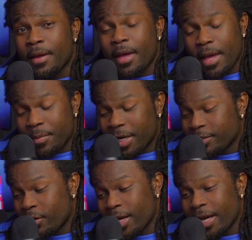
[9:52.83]
Hey, but that's
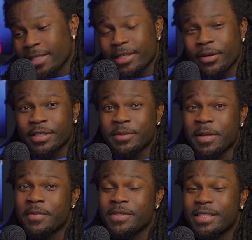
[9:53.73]
all I gotta say on this,
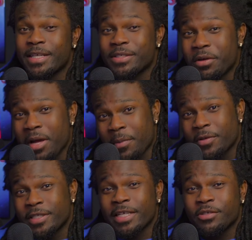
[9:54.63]
man. If you stayed this long, I
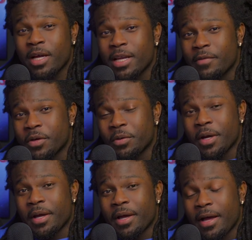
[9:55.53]
appreciate you. I love you.
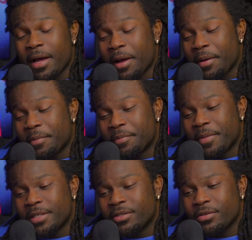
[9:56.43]
Uh,
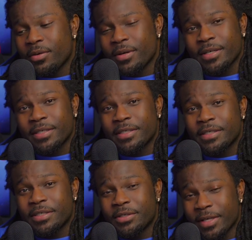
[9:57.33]
make sure
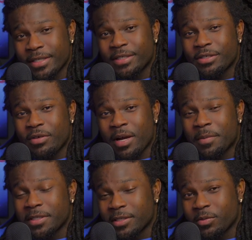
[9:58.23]
you hit the subscribe
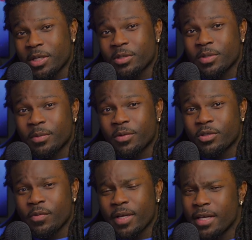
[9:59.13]
button as well as with the
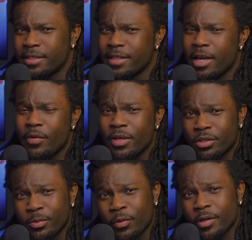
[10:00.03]
post notification. That way,
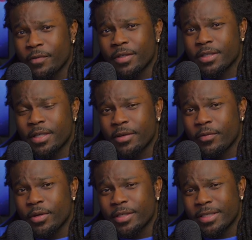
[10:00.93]
you'll be one of the first to hear the
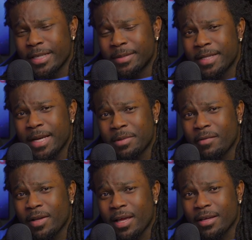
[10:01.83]
voice. Same time, leave
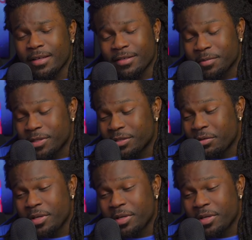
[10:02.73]
a like because I'm so